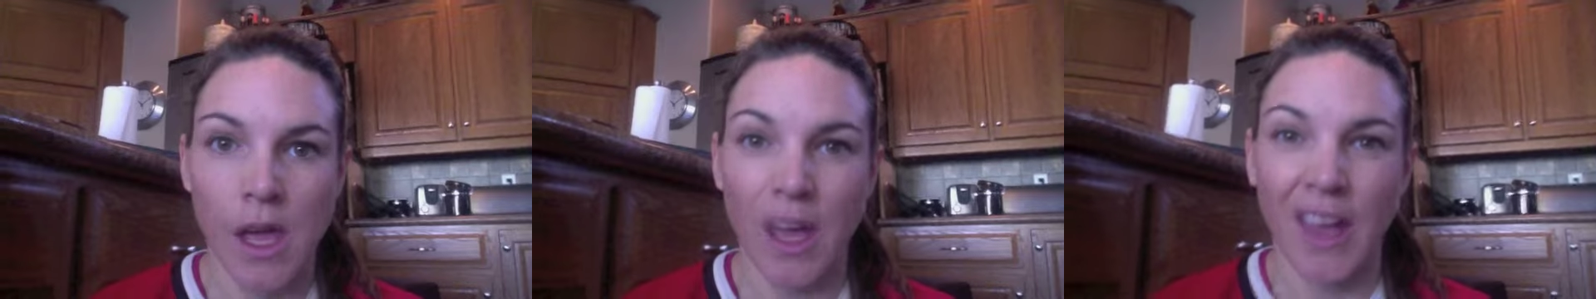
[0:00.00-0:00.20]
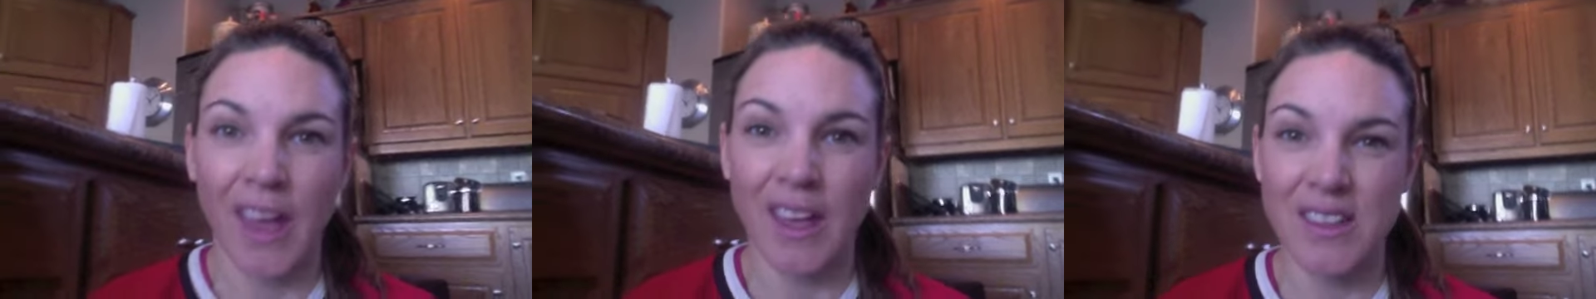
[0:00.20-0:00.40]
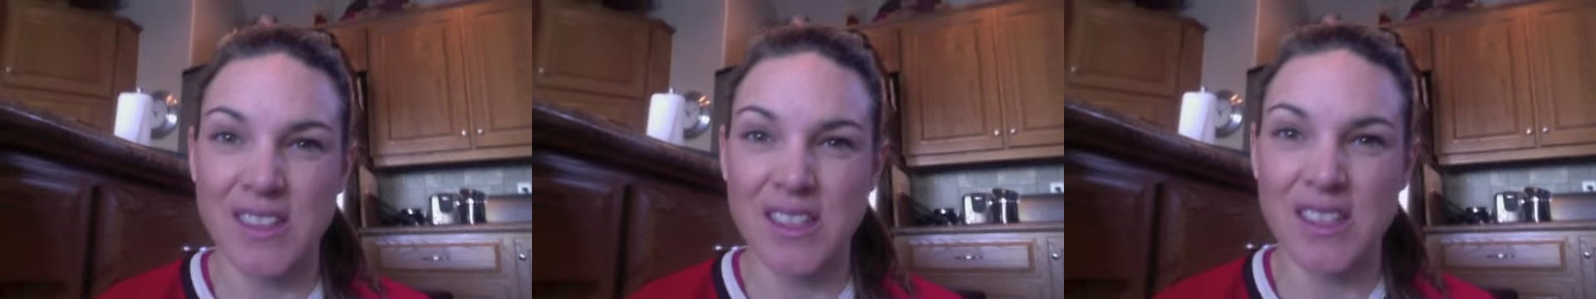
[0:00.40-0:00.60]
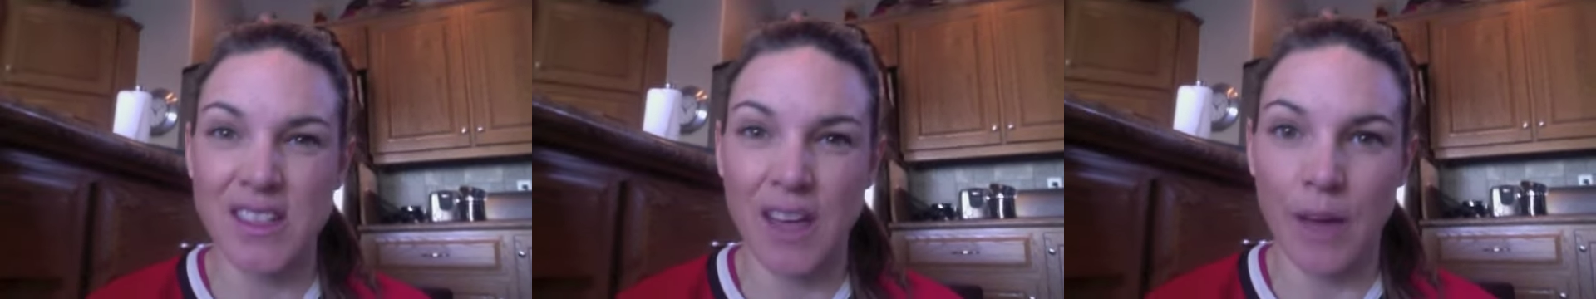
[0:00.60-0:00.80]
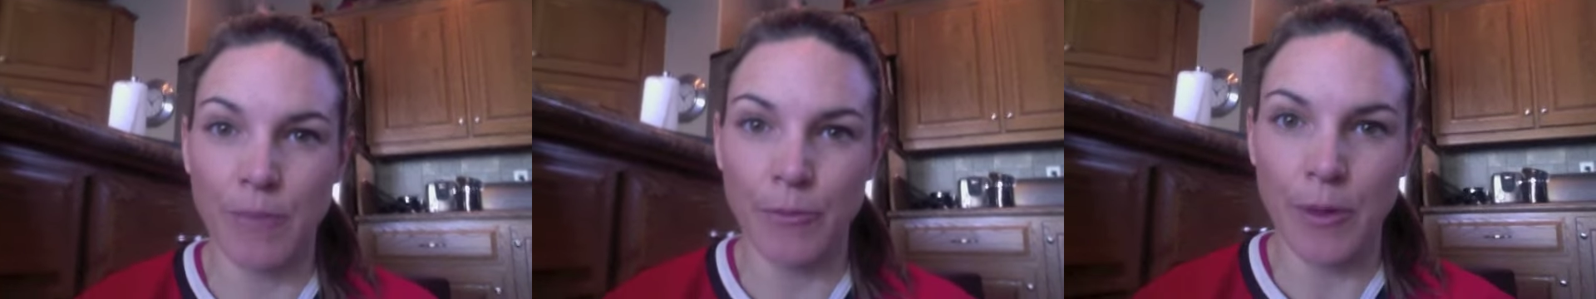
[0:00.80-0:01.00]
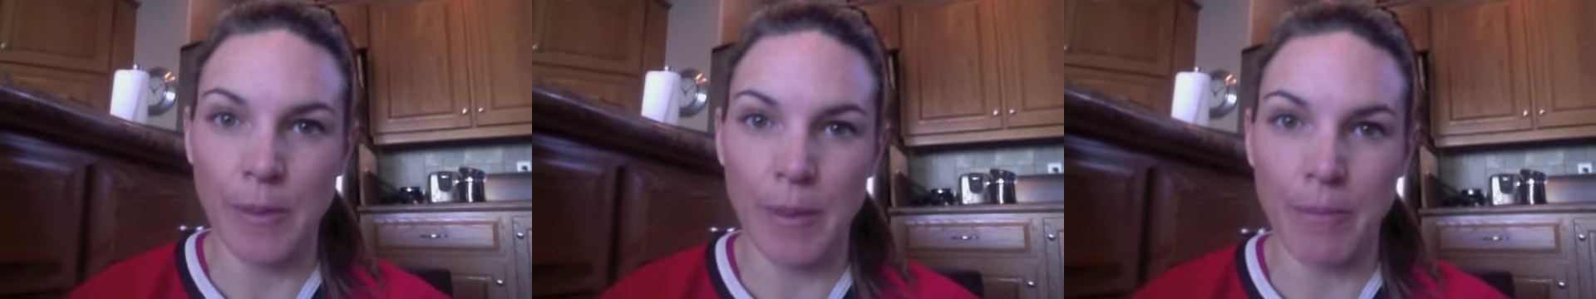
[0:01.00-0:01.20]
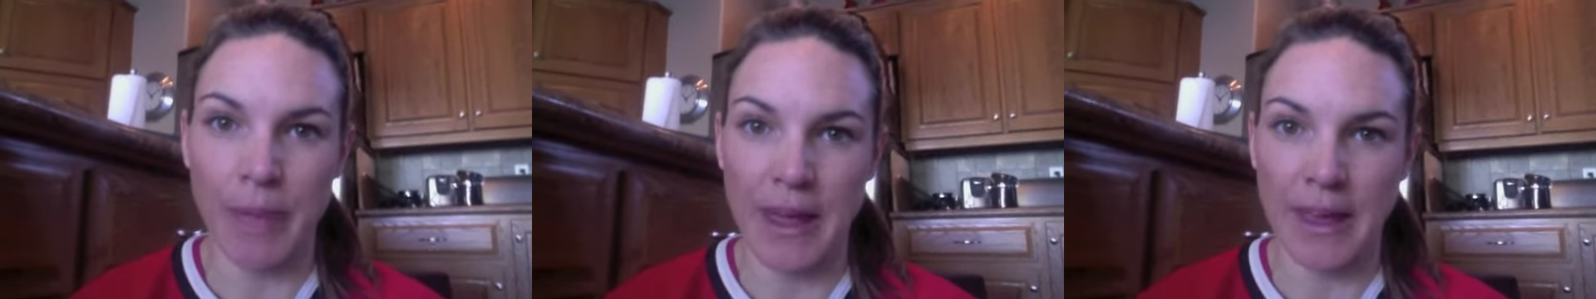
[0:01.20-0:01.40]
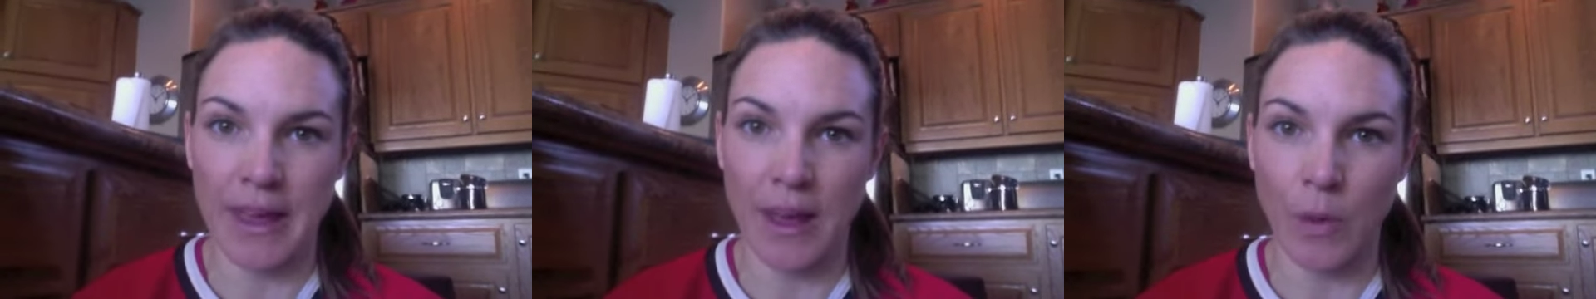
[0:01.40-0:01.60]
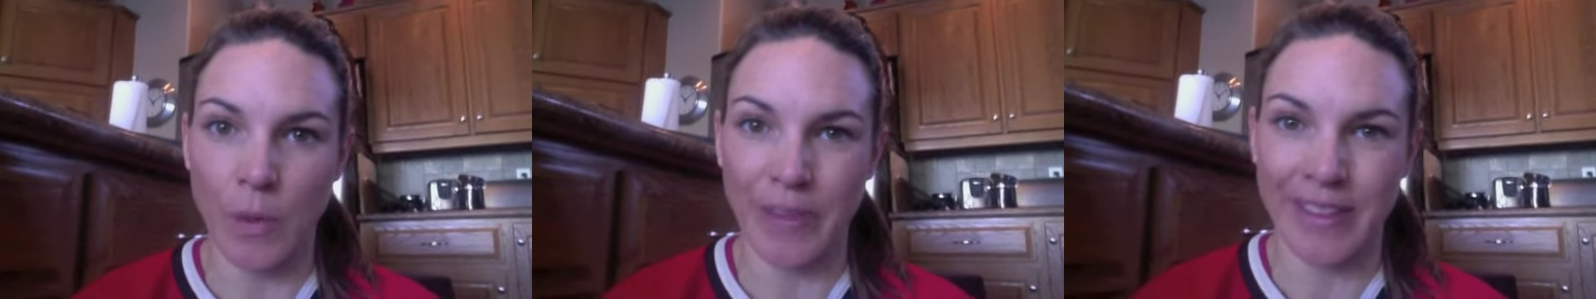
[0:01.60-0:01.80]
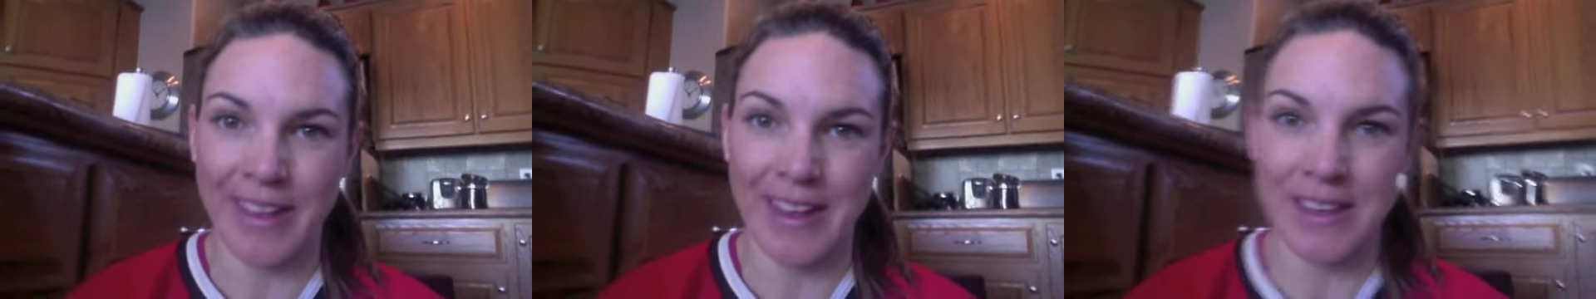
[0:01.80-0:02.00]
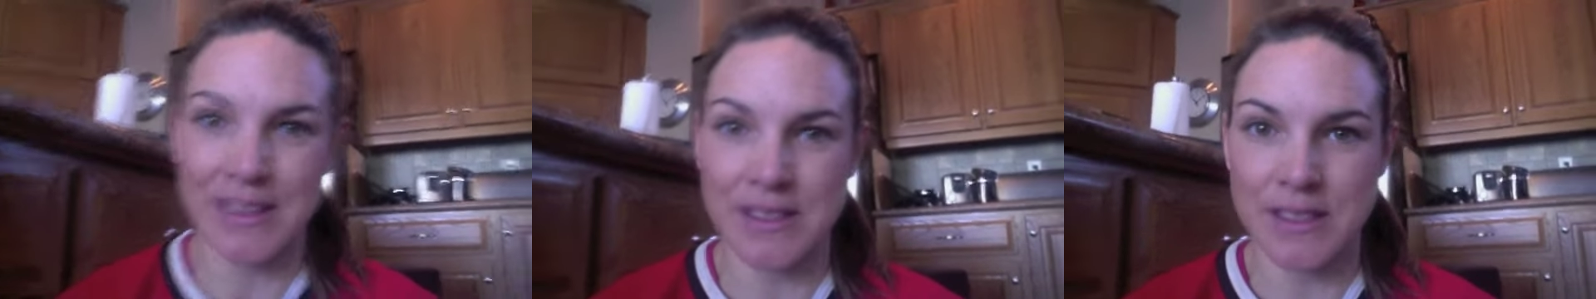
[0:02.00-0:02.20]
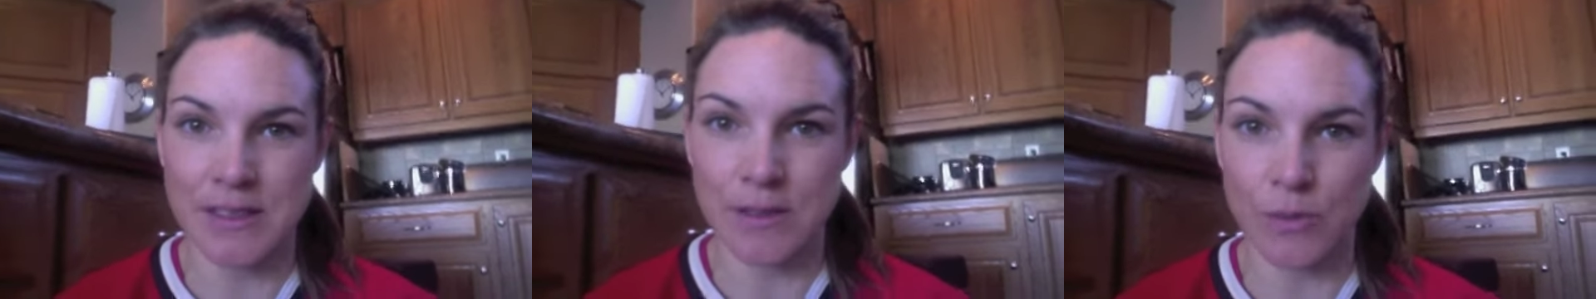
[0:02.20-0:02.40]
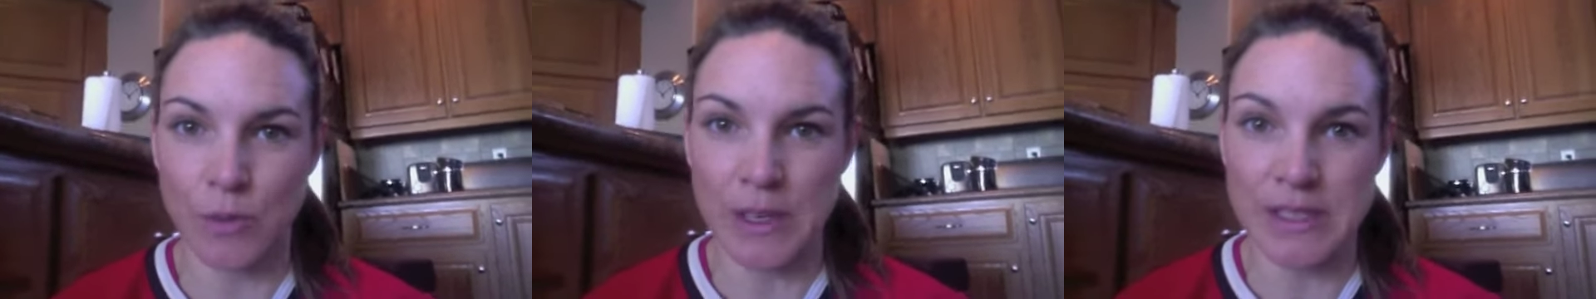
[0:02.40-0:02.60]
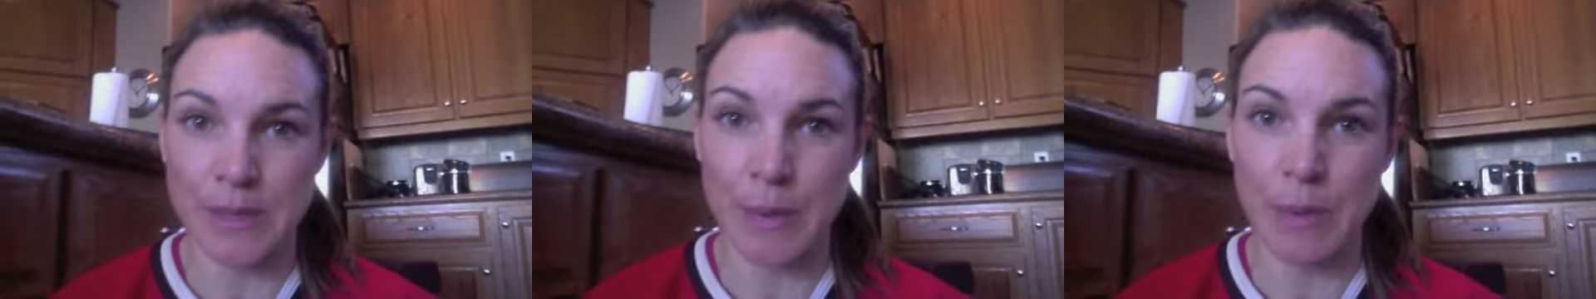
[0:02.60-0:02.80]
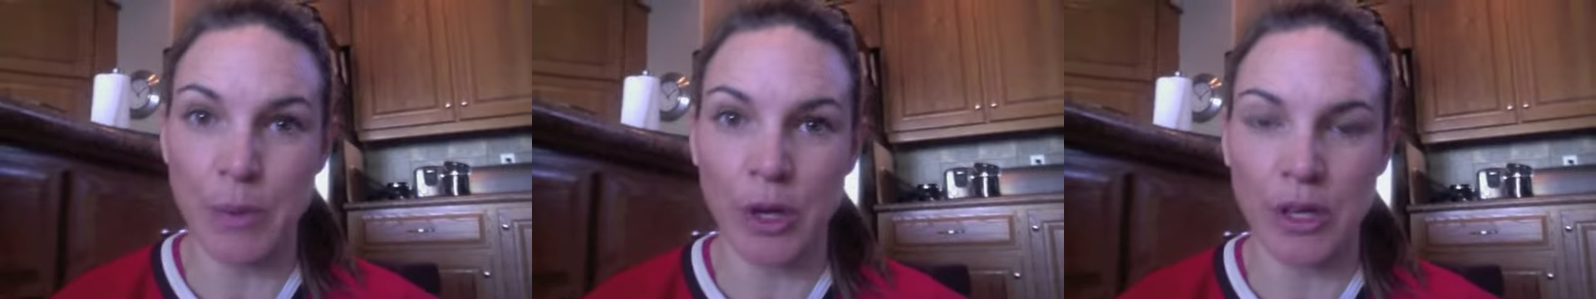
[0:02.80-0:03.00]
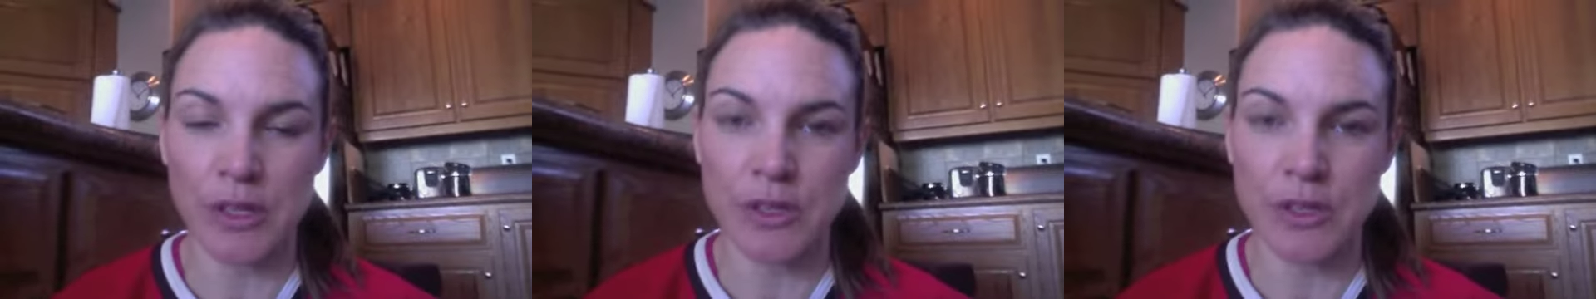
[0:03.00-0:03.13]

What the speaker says: It did come from a Baking with Kids recipe book,